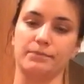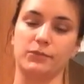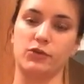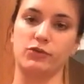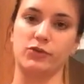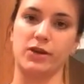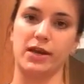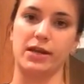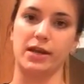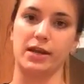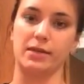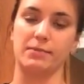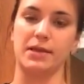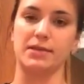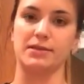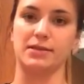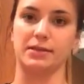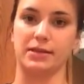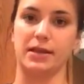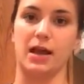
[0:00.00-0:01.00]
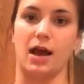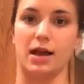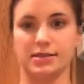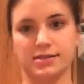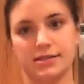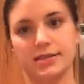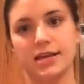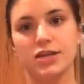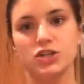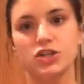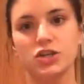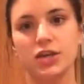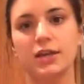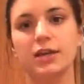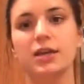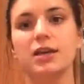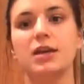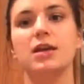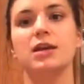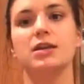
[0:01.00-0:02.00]
creating basically
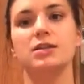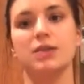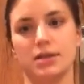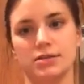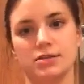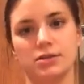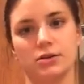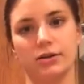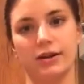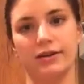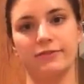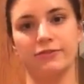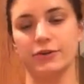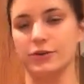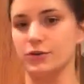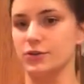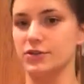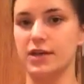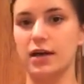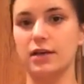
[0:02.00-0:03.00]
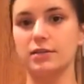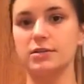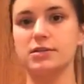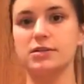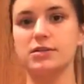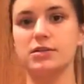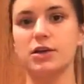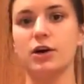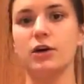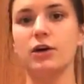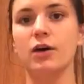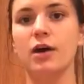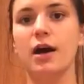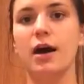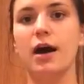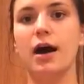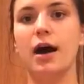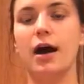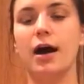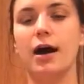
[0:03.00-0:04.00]
oxidation, not so great for your cells. So
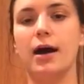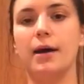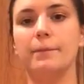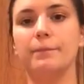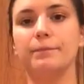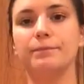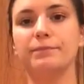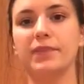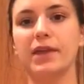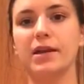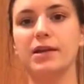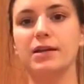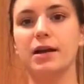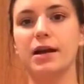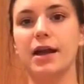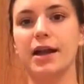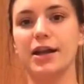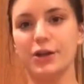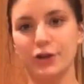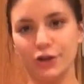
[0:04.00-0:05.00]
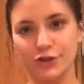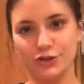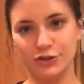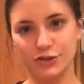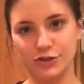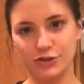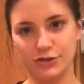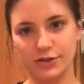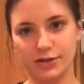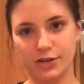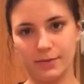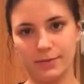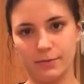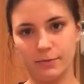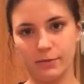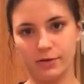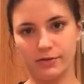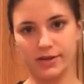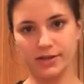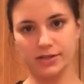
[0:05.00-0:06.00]
I encourage you to do a little bit
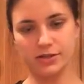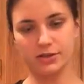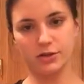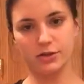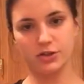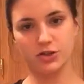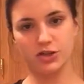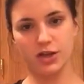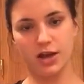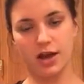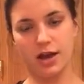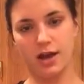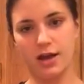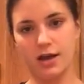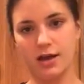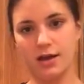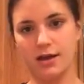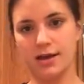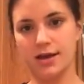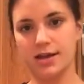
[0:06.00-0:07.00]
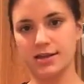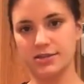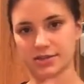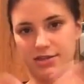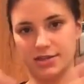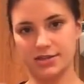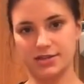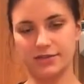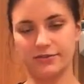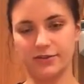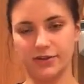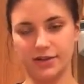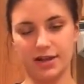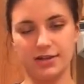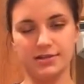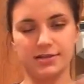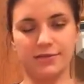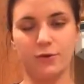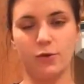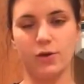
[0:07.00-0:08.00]
more research into these different
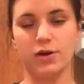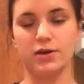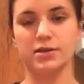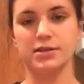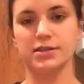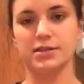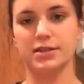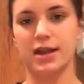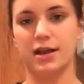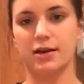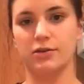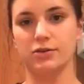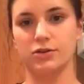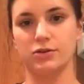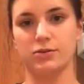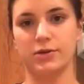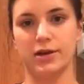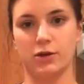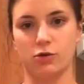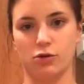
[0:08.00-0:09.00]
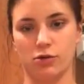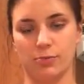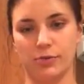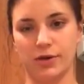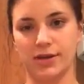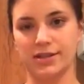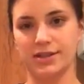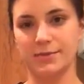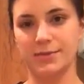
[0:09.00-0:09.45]
kinds of oils and how you incorporate